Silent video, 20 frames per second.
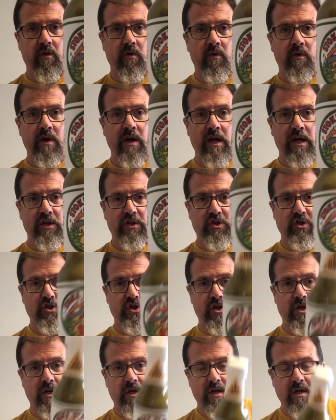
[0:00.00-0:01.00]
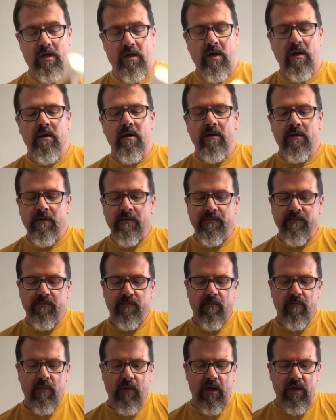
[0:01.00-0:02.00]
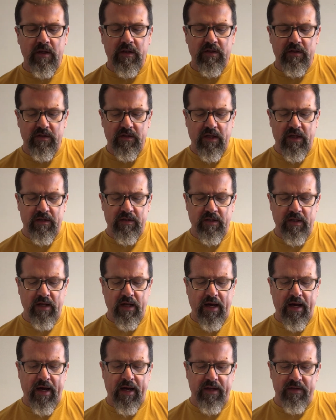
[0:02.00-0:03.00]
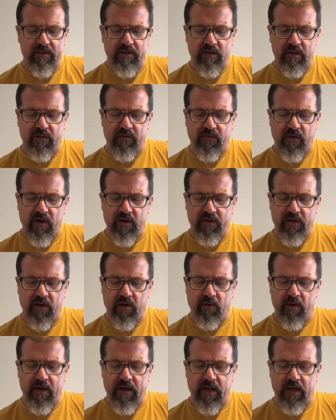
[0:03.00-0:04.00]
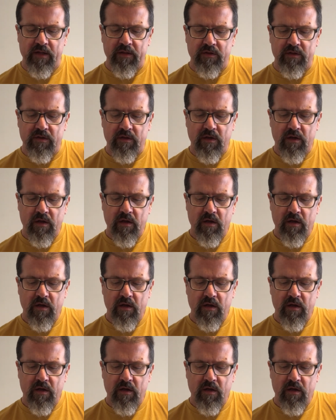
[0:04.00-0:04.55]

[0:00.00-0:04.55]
Grrinch. And it says it has, as far as ingredients,